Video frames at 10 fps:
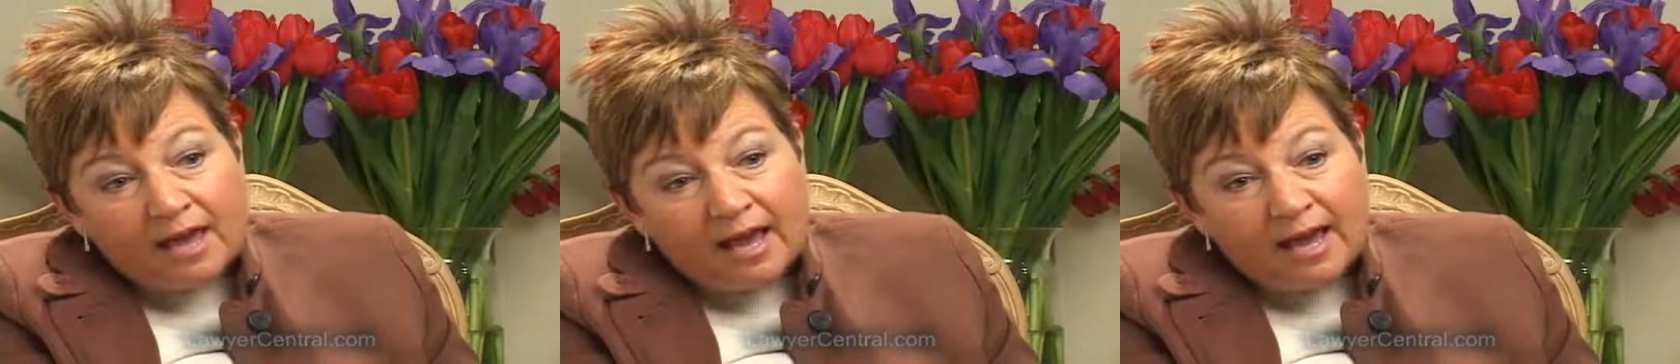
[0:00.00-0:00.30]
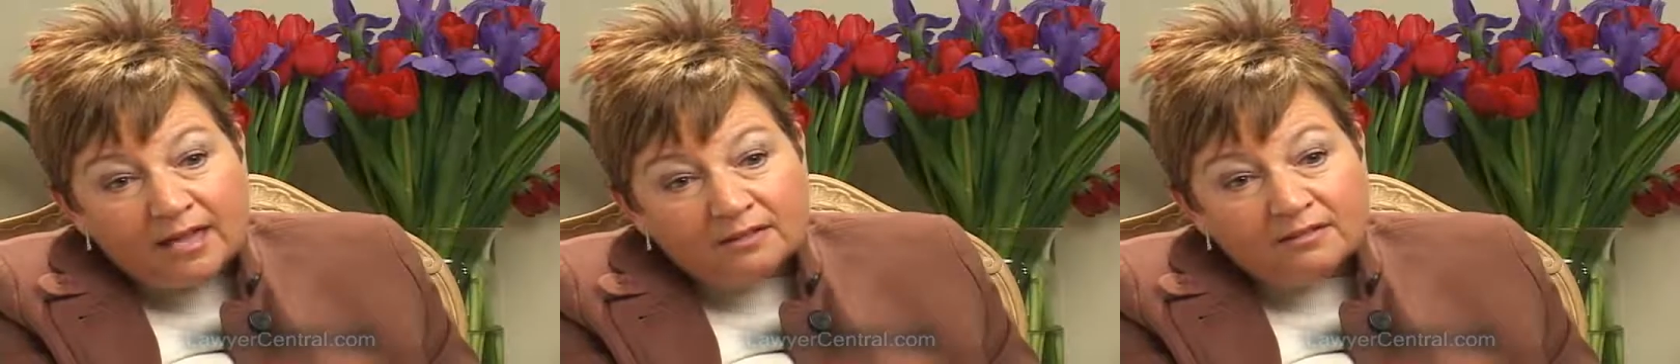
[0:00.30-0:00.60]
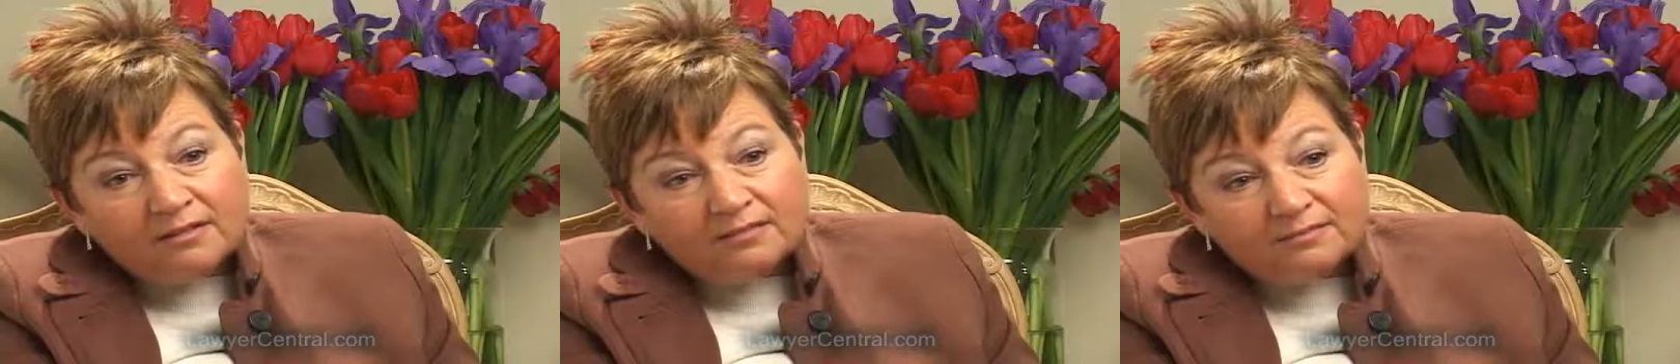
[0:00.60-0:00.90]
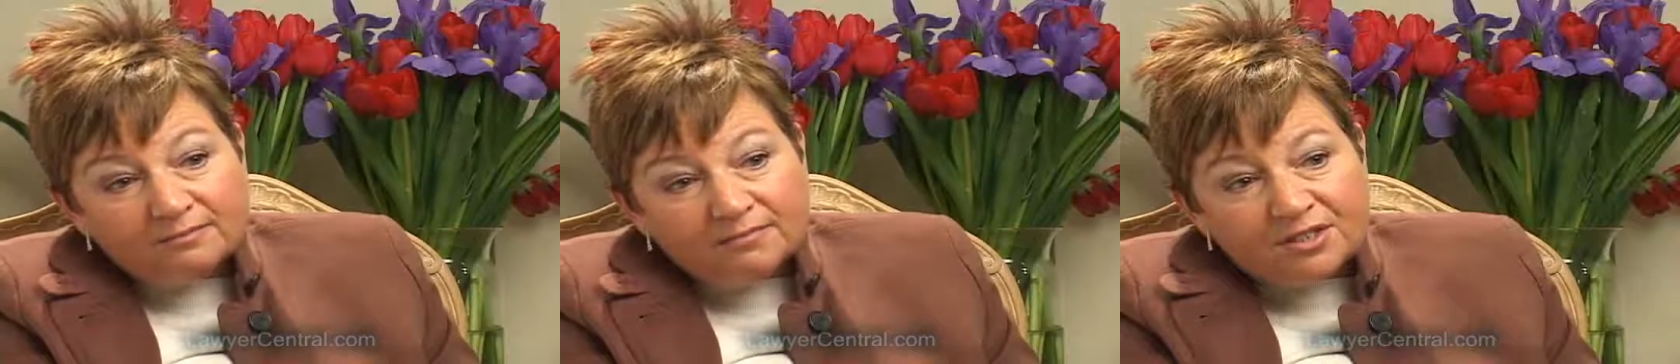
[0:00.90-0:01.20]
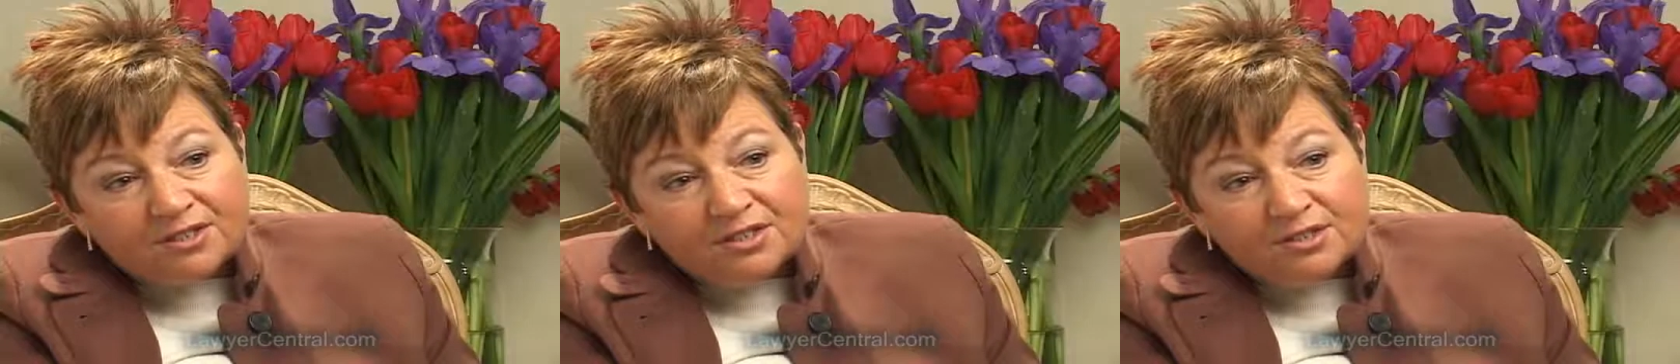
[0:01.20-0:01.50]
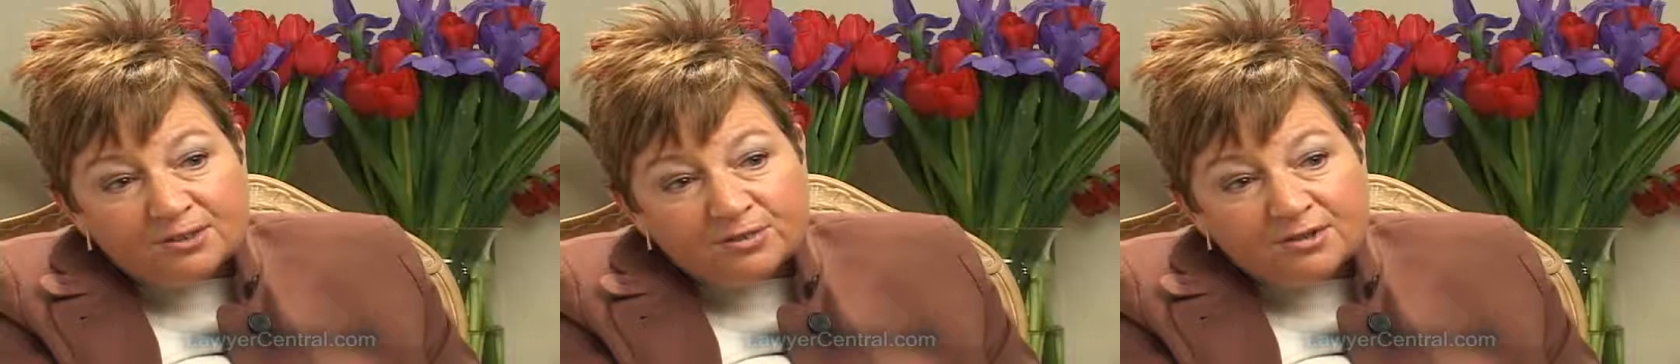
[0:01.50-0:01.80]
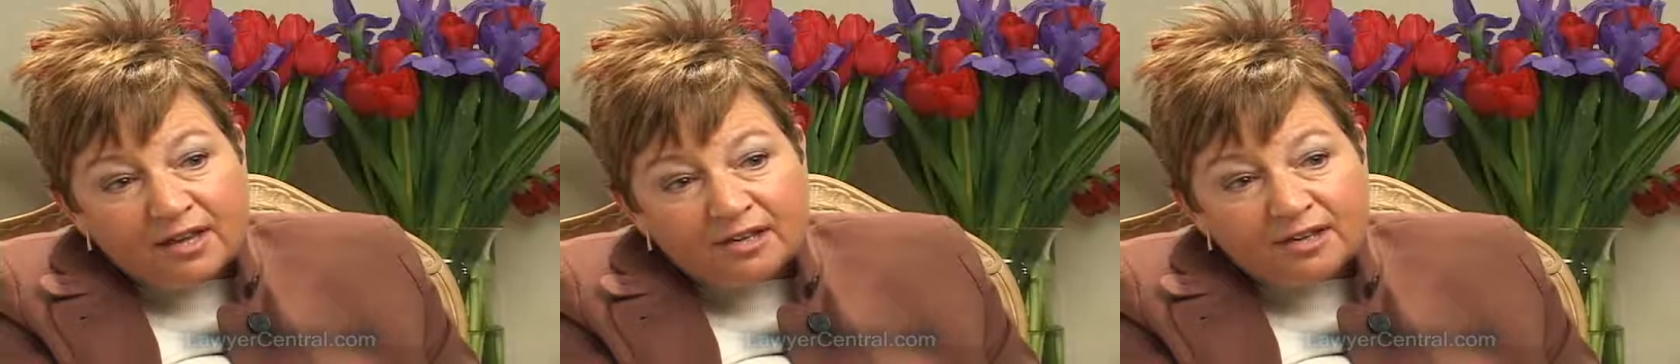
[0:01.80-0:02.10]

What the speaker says: And consistent with that,